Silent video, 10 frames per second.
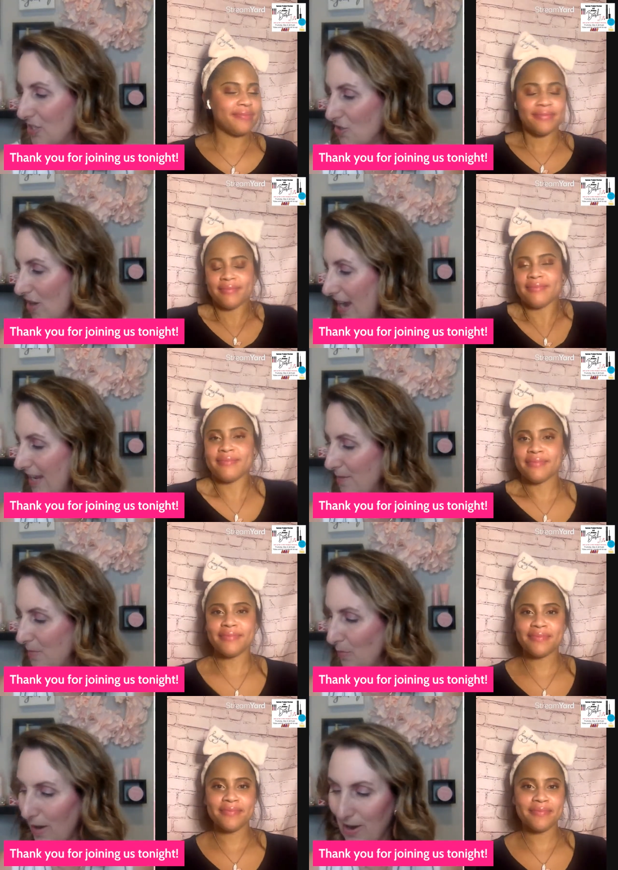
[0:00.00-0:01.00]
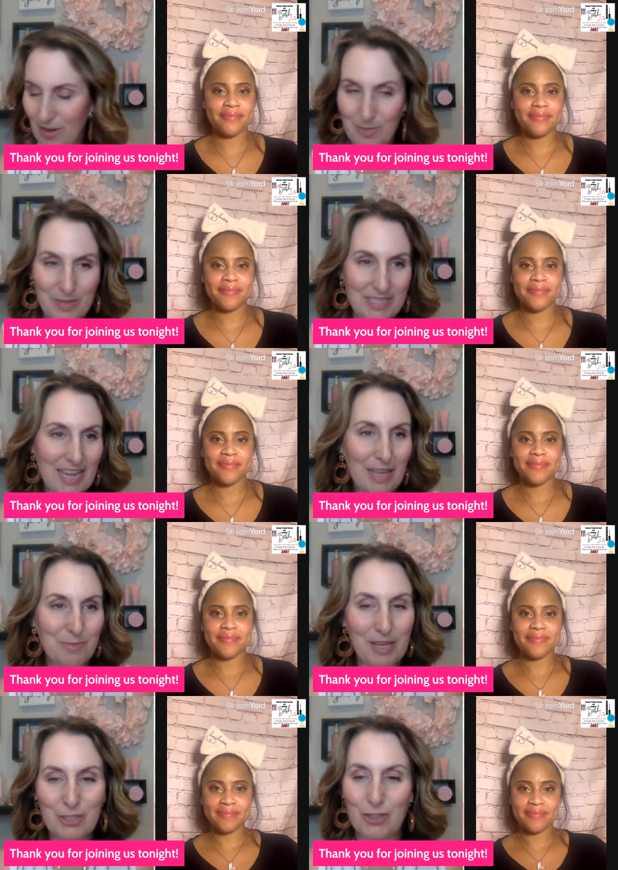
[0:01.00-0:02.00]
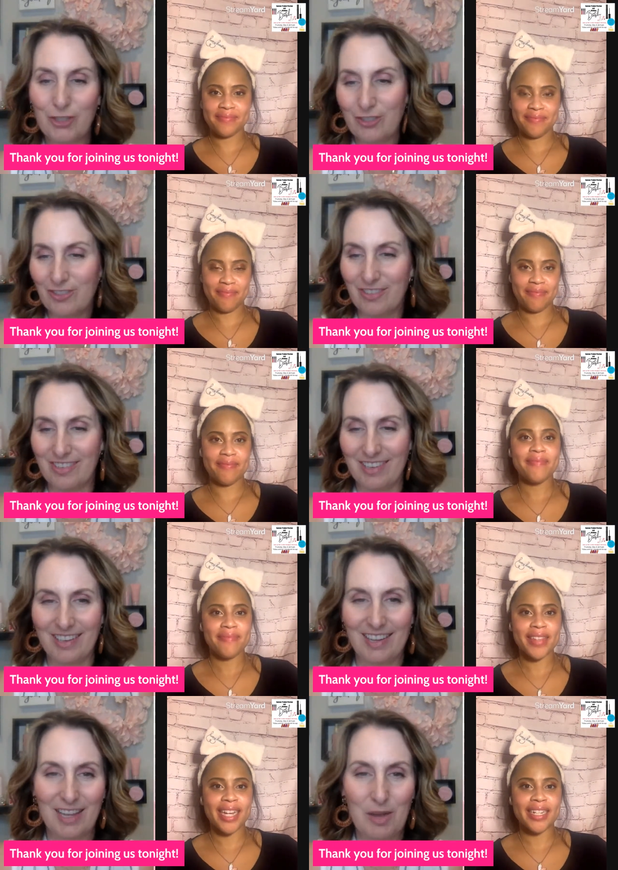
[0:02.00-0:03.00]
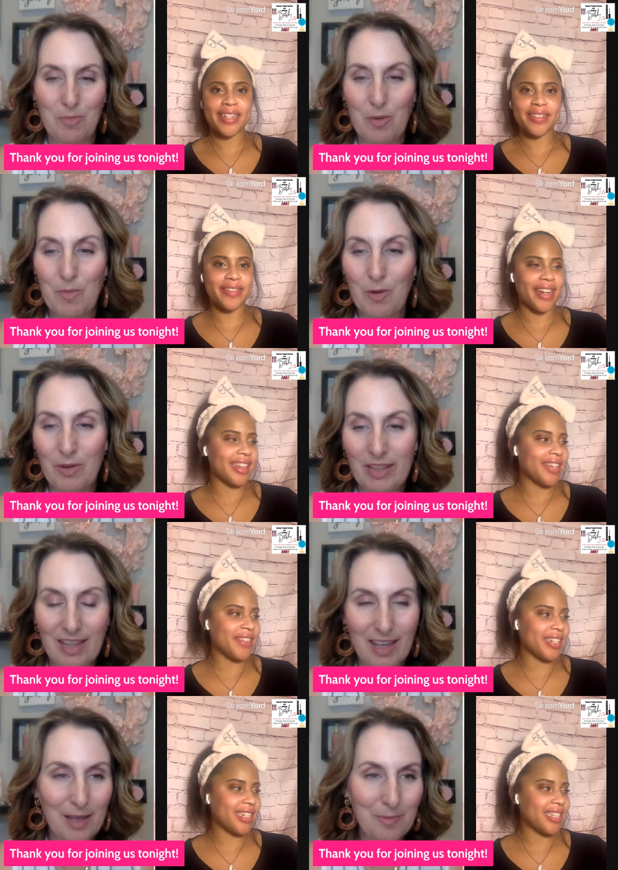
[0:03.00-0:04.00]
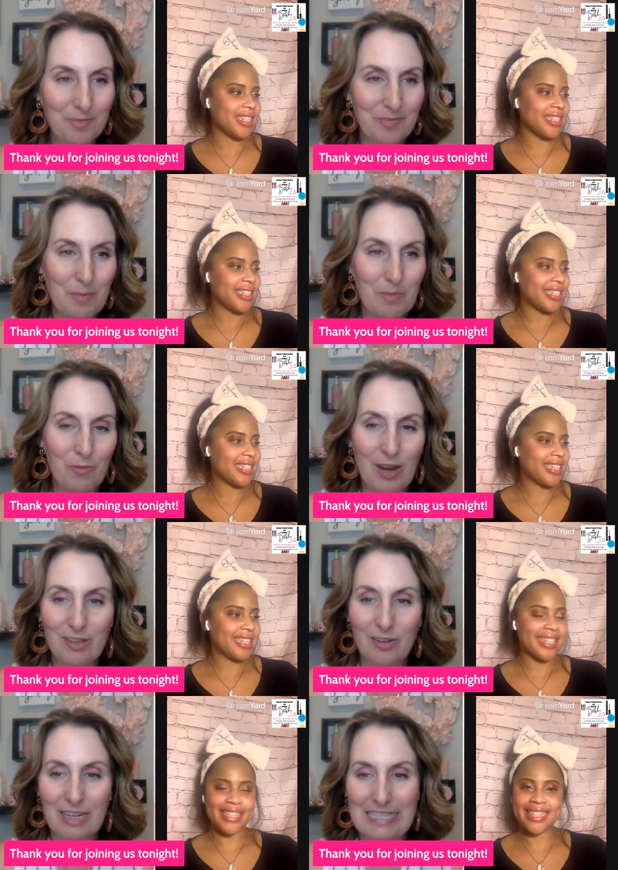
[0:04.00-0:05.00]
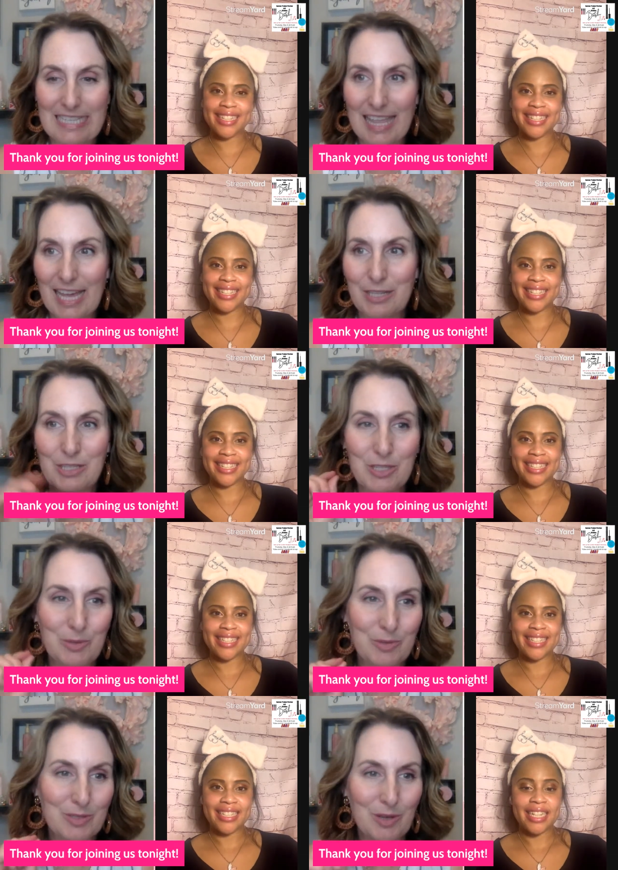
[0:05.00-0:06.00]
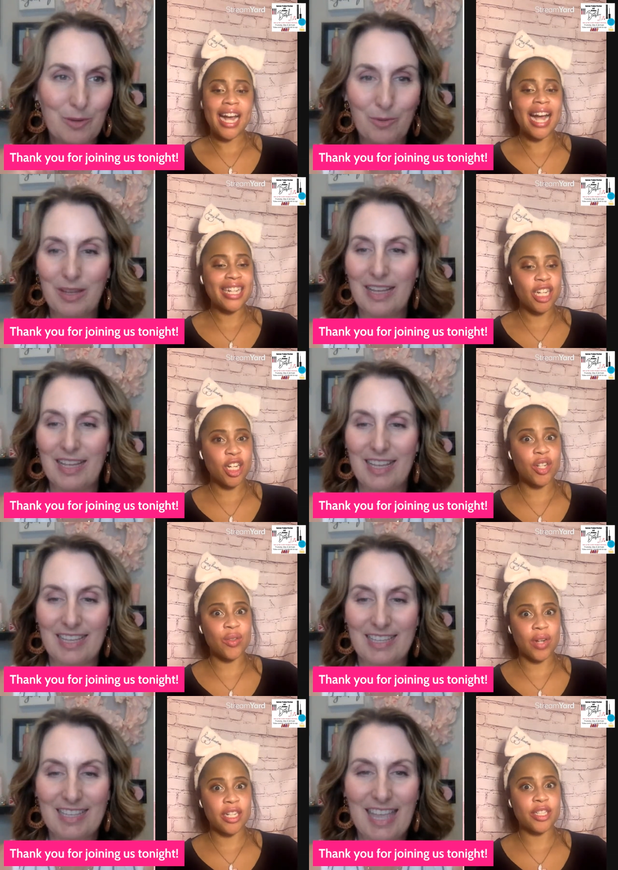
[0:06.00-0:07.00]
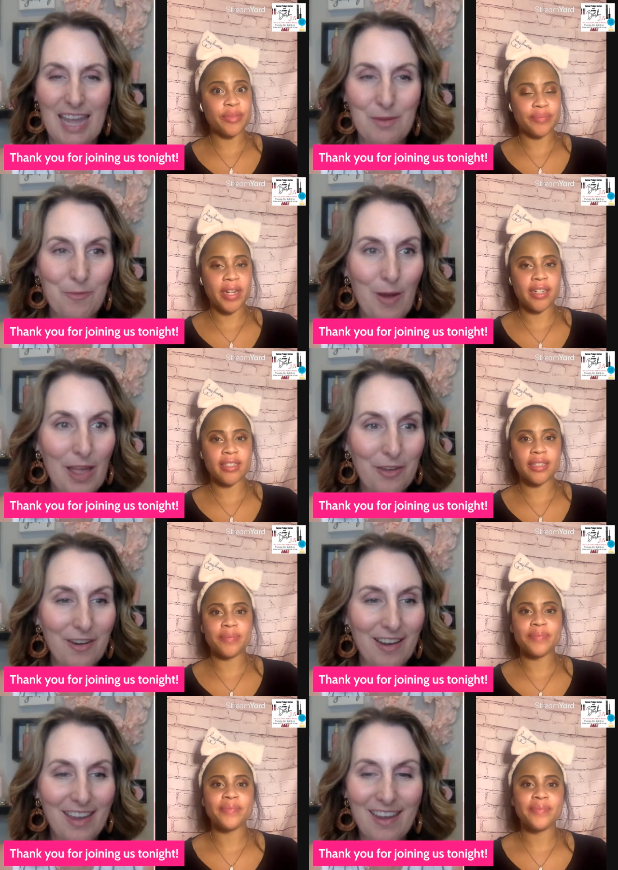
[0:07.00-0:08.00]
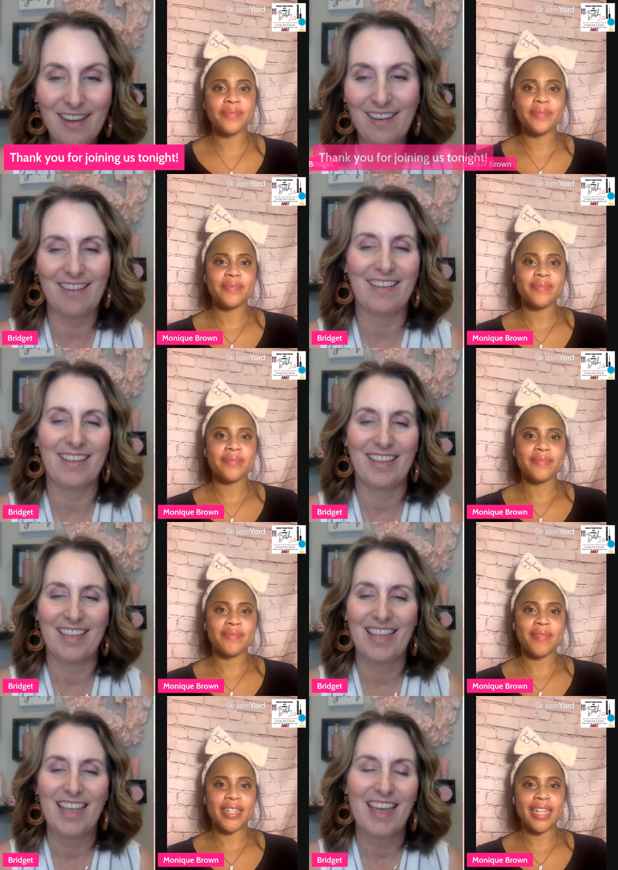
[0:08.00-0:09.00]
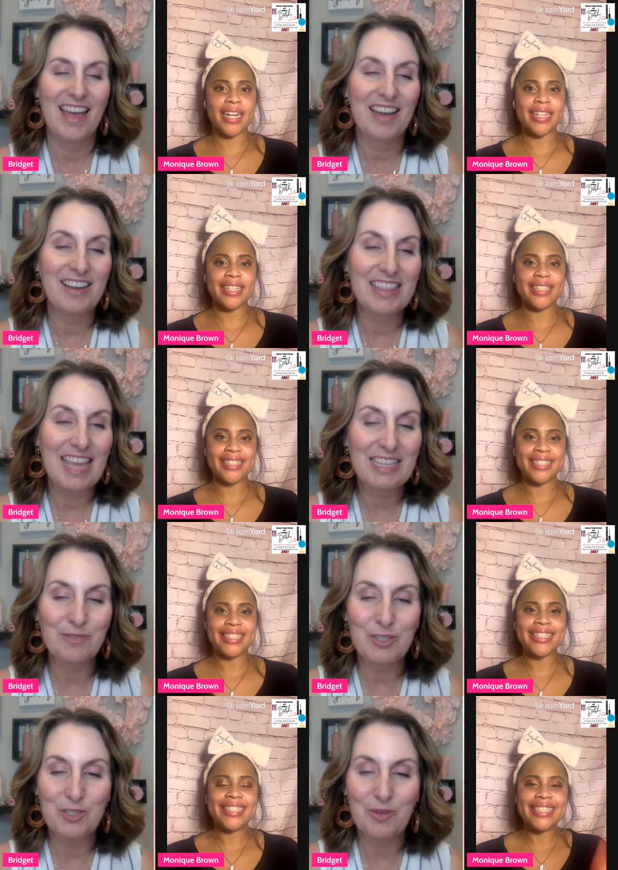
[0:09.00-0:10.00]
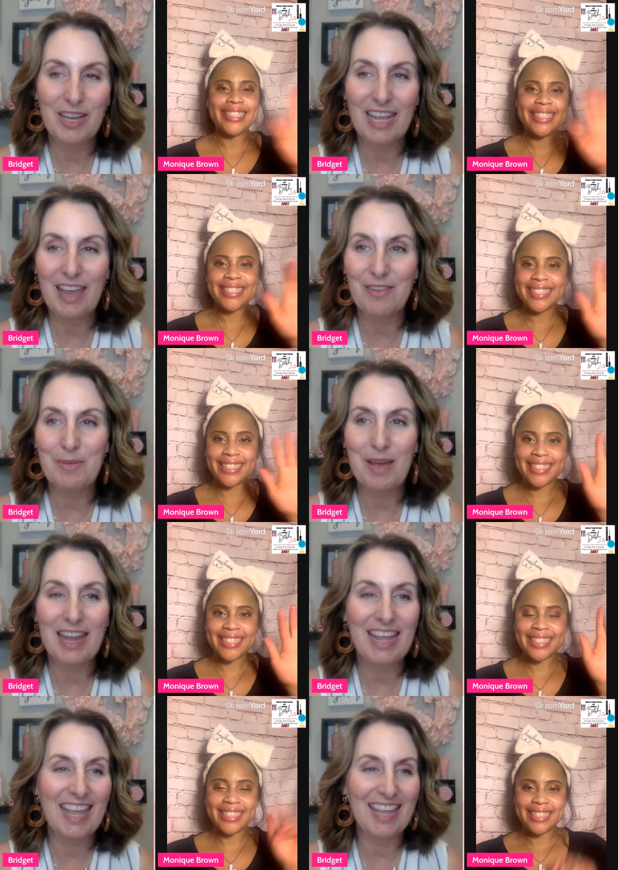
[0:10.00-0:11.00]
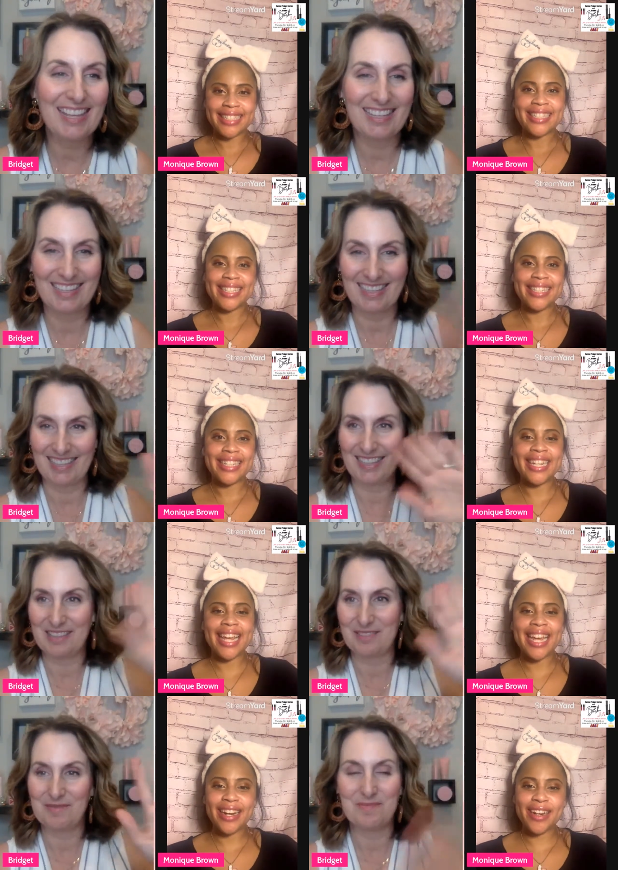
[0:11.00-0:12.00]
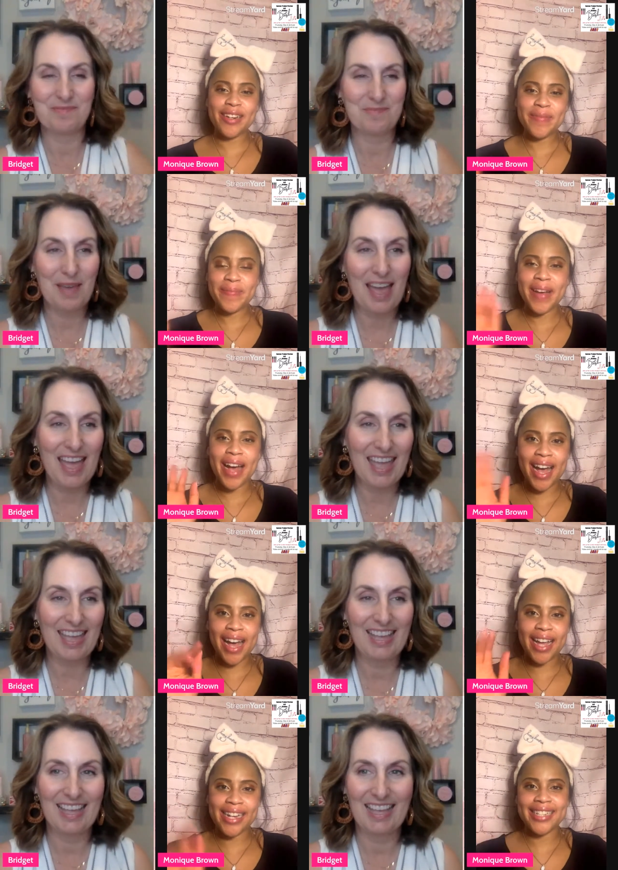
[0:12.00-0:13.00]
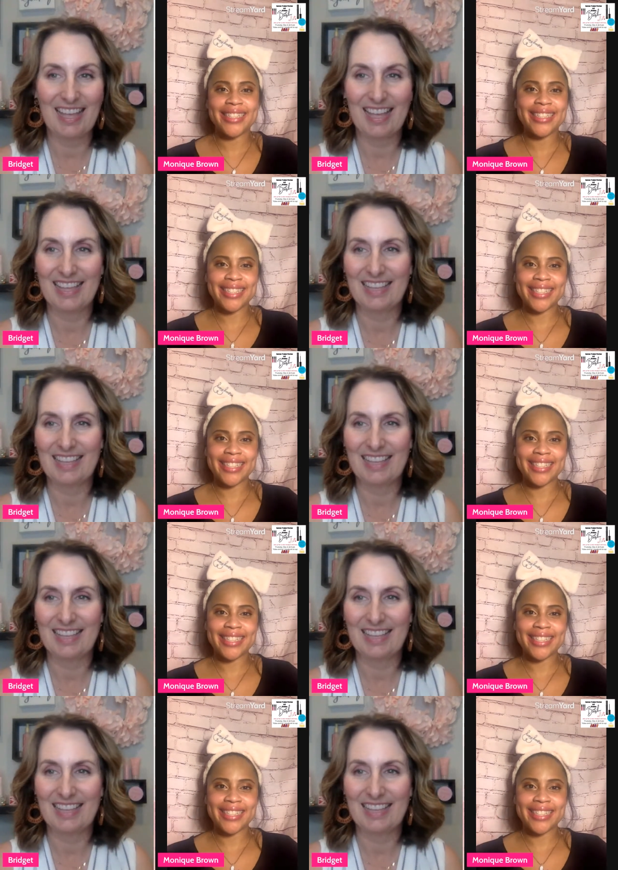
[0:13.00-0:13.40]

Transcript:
Speaker 1: trying them and wearing them and taking pictures and I know. I love it. I'm afraid they're going to sell out soon. So I know. I know. Honestly. here. Exactly. All right. Thanks for joining, everybody. See you later. Bye. Bye.